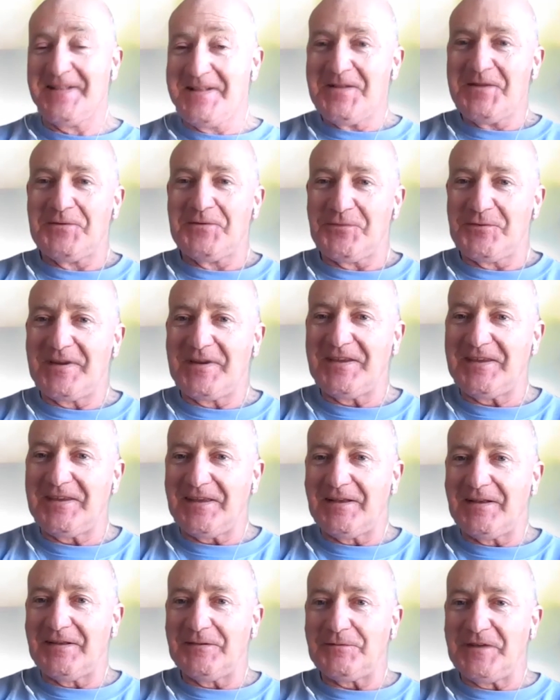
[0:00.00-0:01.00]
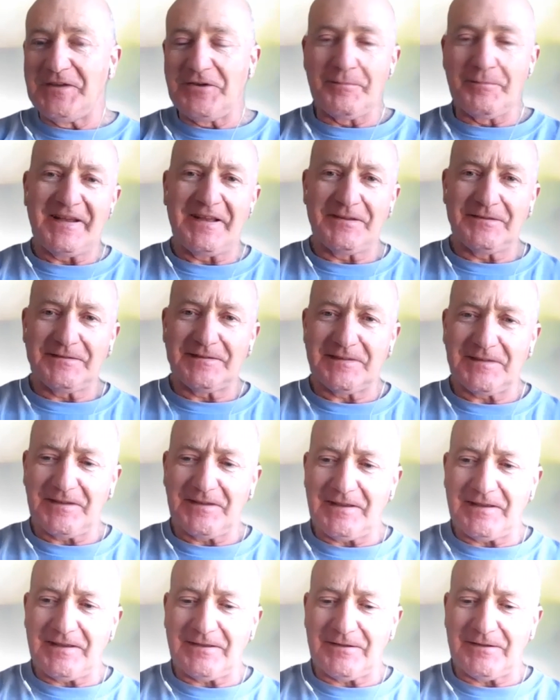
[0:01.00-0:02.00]
we think about
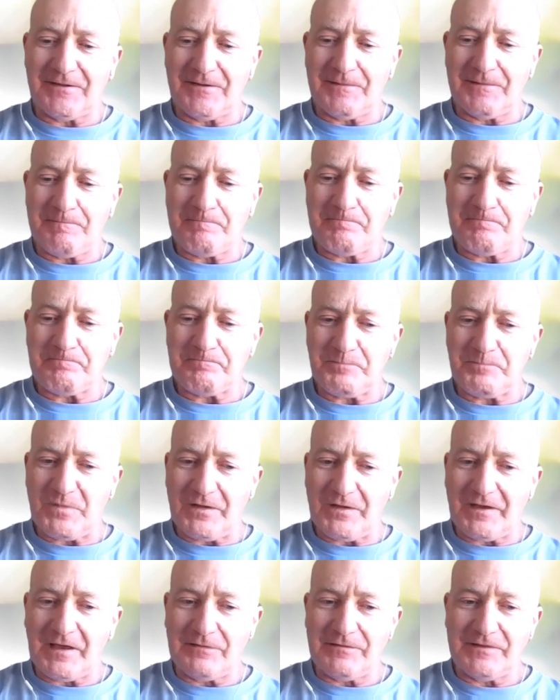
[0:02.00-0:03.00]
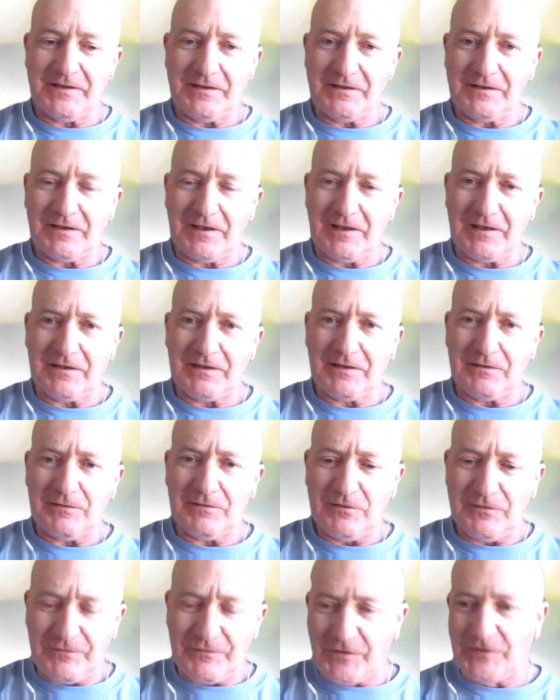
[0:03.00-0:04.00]
having a
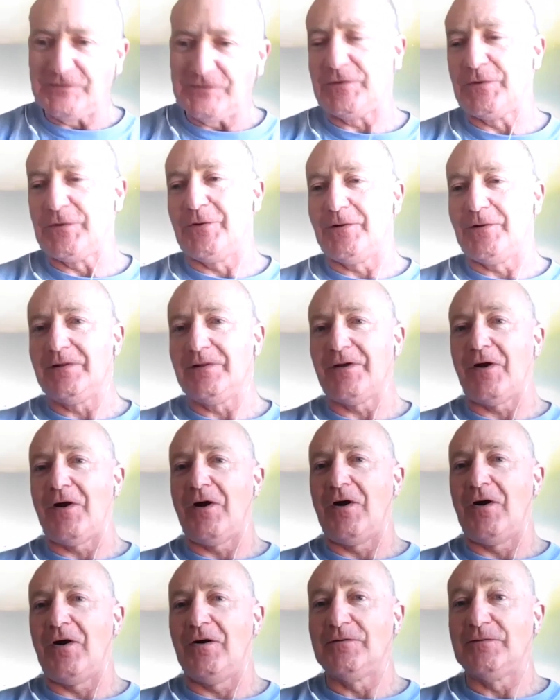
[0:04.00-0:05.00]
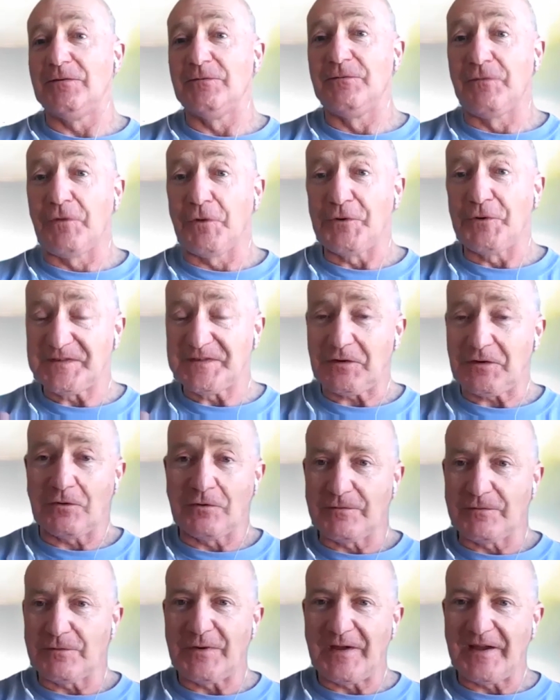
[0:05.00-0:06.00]
phone call on voice over
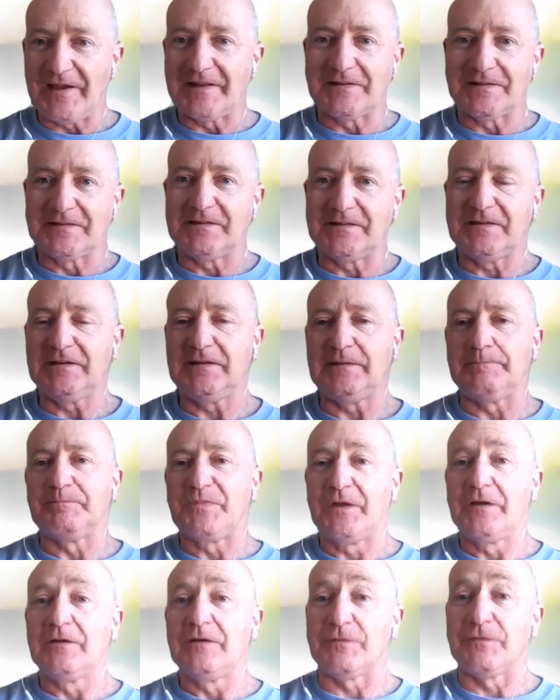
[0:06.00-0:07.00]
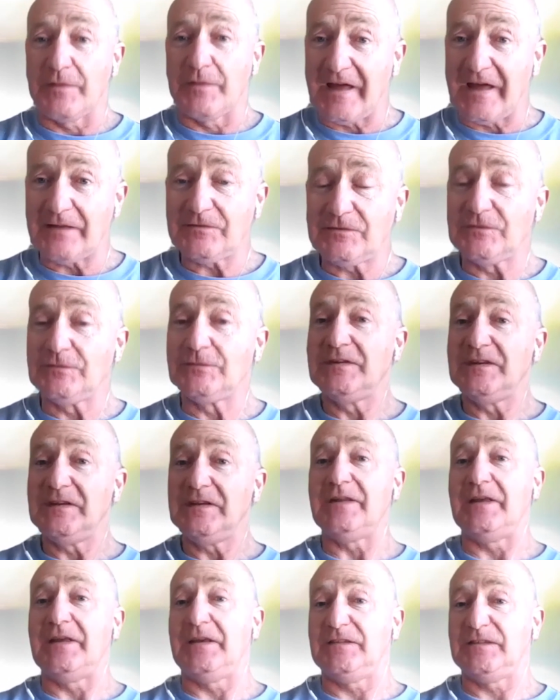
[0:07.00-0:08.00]
LTE. For that, you need
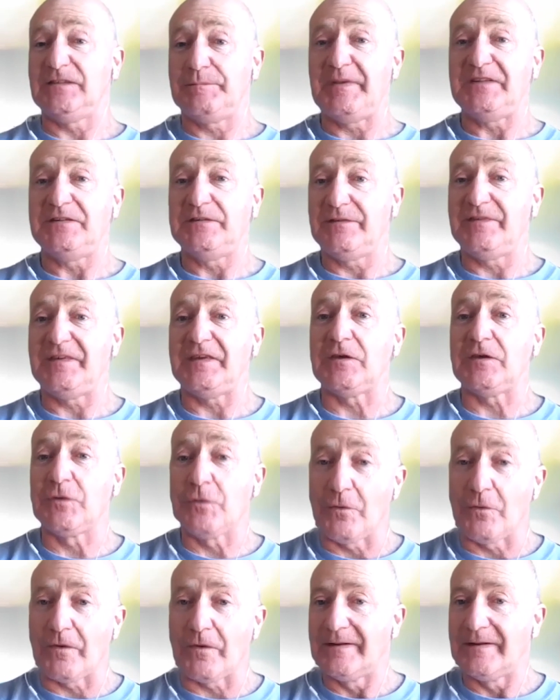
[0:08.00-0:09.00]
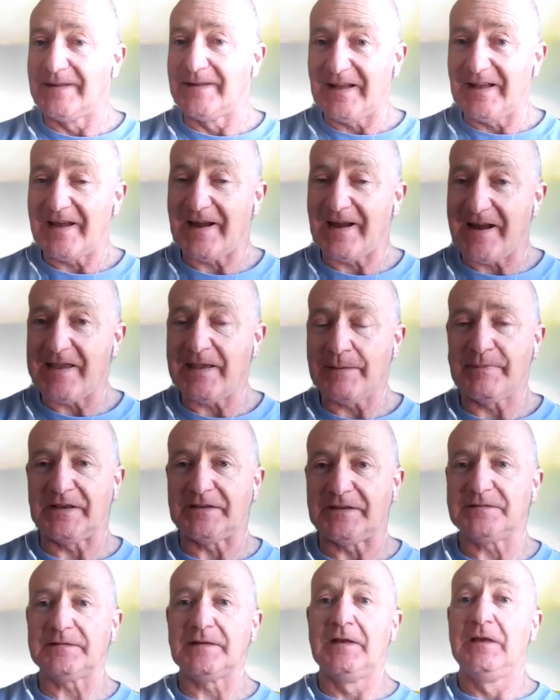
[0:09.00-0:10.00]
a specific core, IMS.
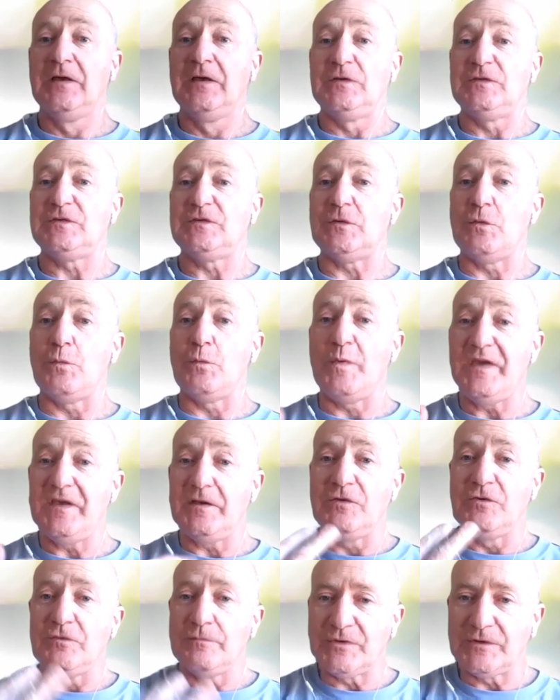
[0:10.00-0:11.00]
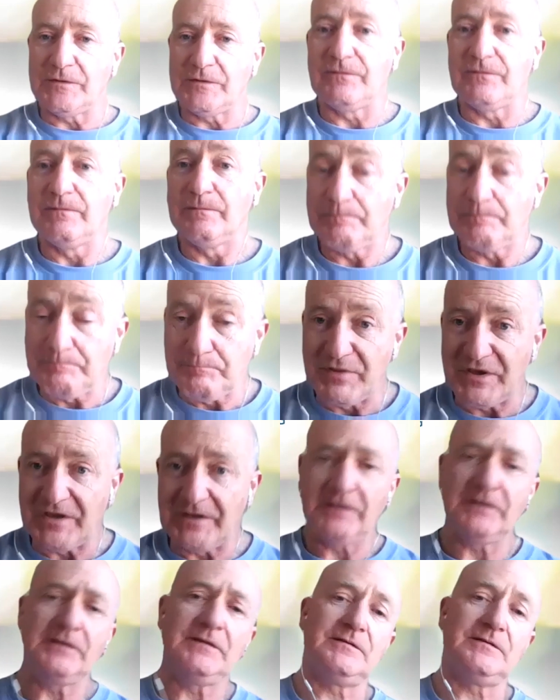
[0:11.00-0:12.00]
So we human
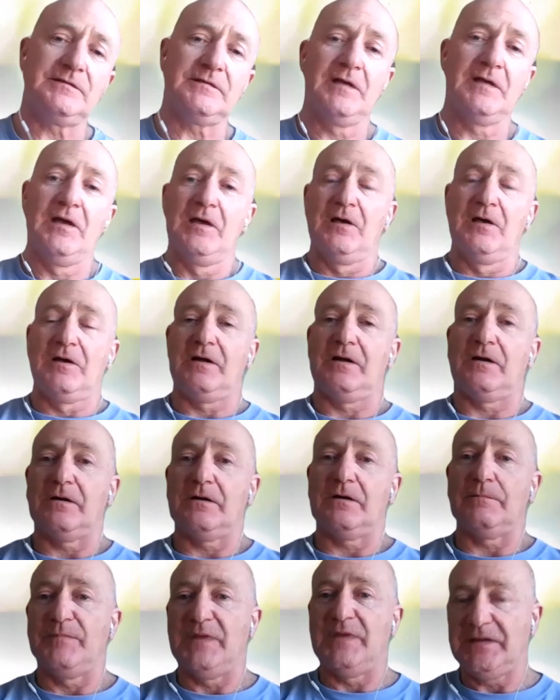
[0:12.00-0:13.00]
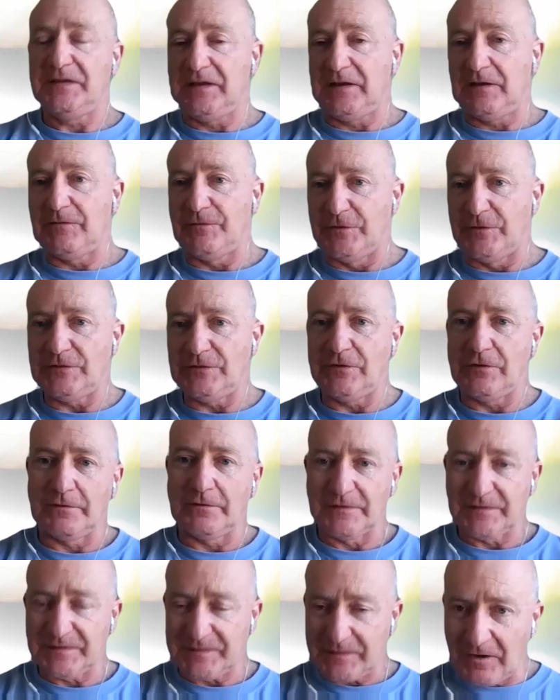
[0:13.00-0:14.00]
beings are making phone
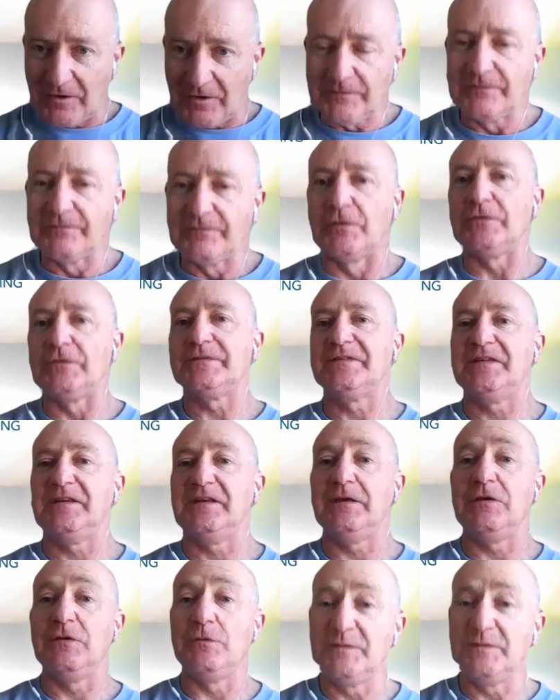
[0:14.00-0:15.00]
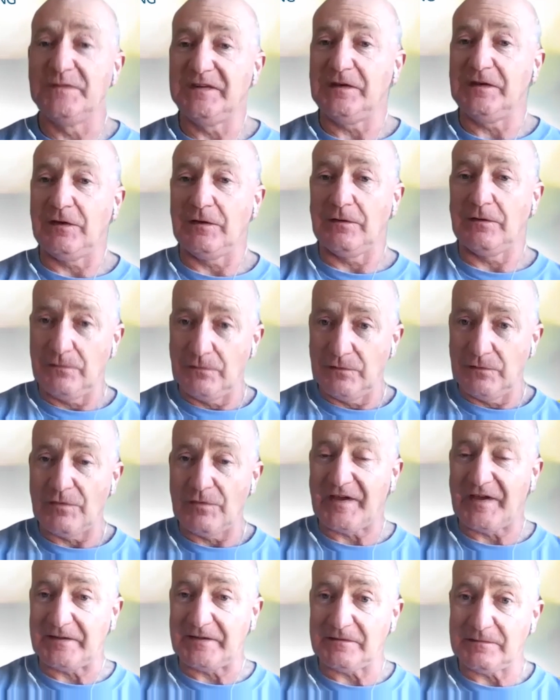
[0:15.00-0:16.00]
calls on VoLTE using
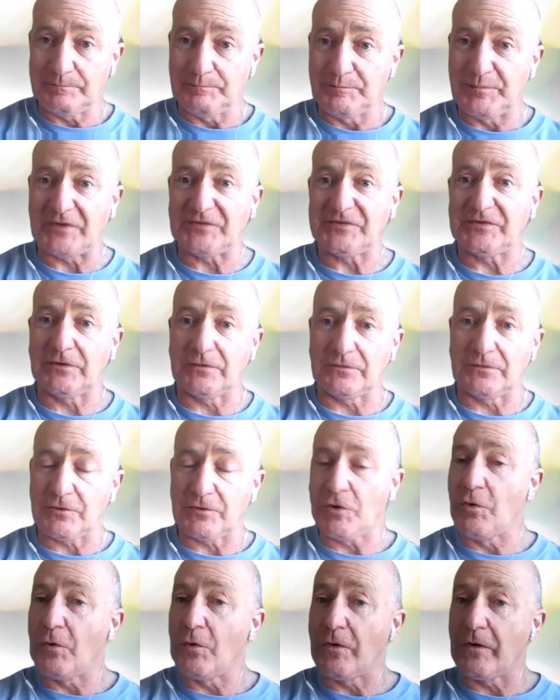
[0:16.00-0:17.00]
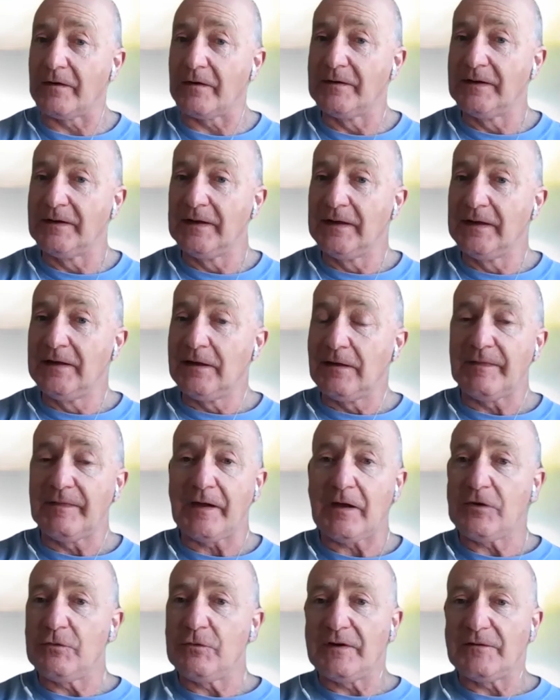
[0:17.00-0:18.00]
that particular core. Now
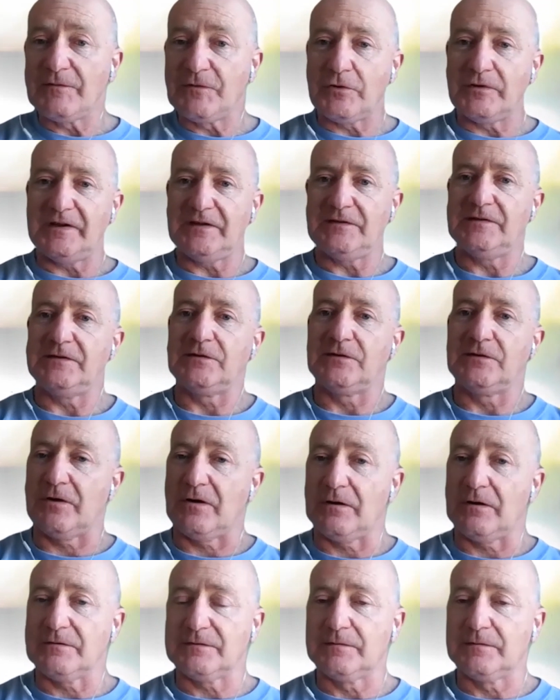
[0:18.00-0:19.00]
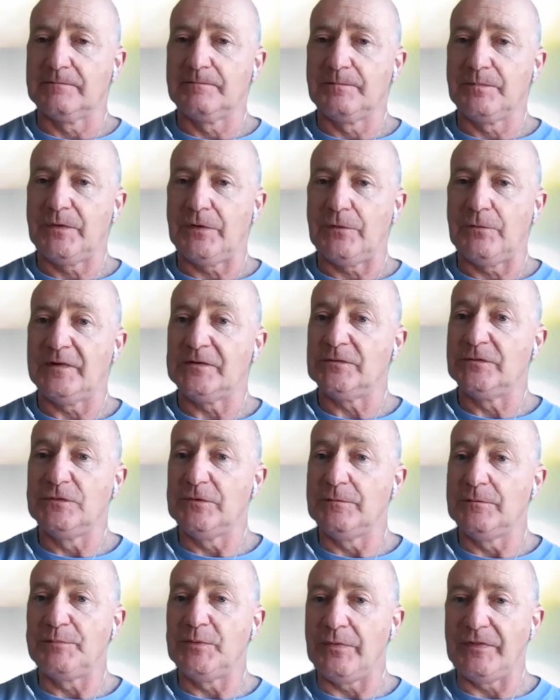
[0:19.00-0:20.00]
you have connected cars. Where do you
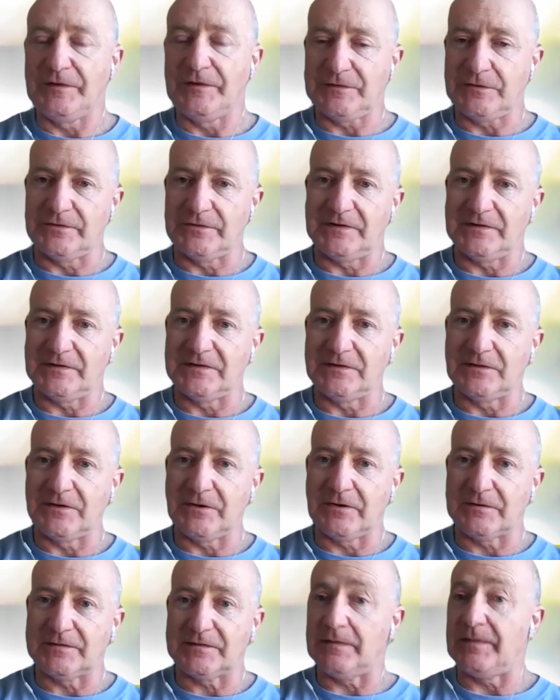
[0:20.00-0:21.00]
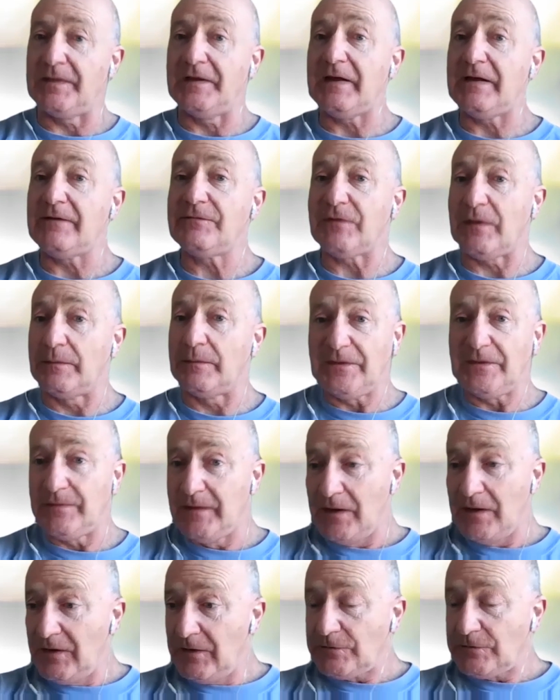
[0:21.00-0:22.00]
put these connected cars?
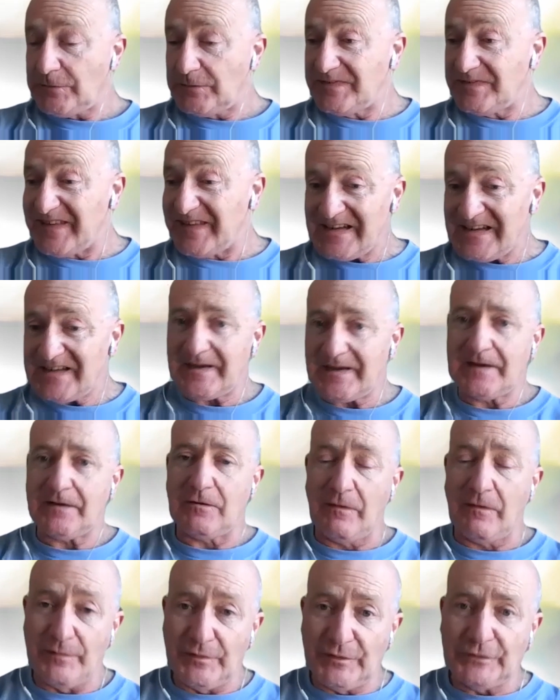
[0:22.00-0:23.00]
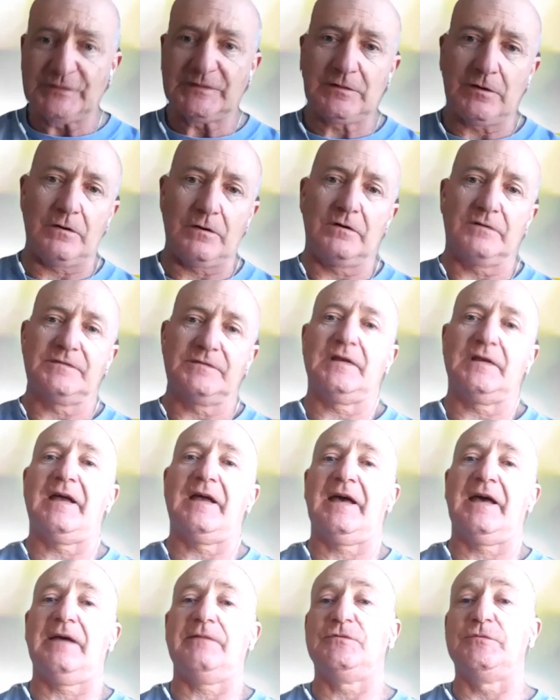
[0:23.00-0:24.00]
The data of those cars
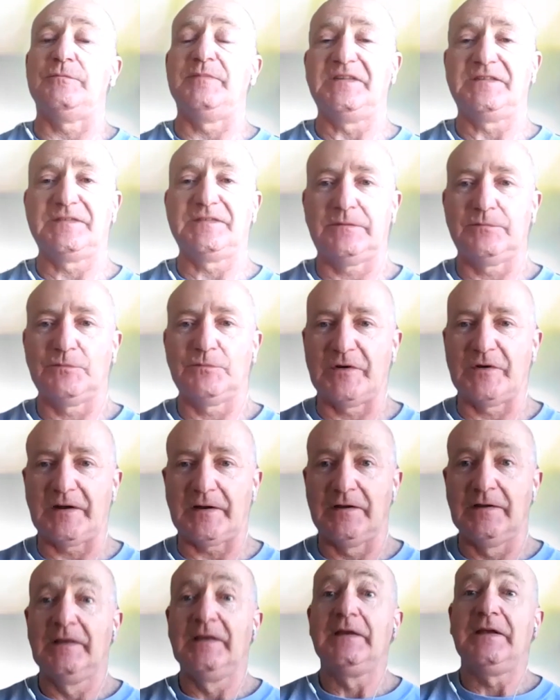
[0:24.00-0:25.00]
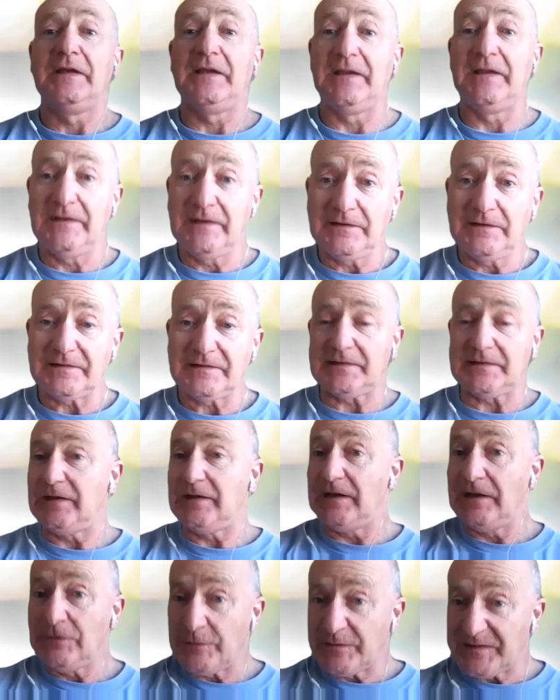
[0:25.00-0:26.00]
have to be somewhere. It is in
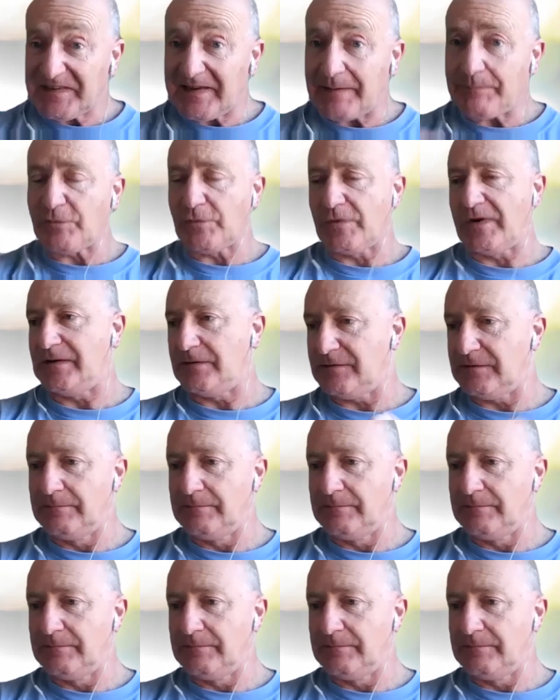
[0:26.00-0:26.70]
a separate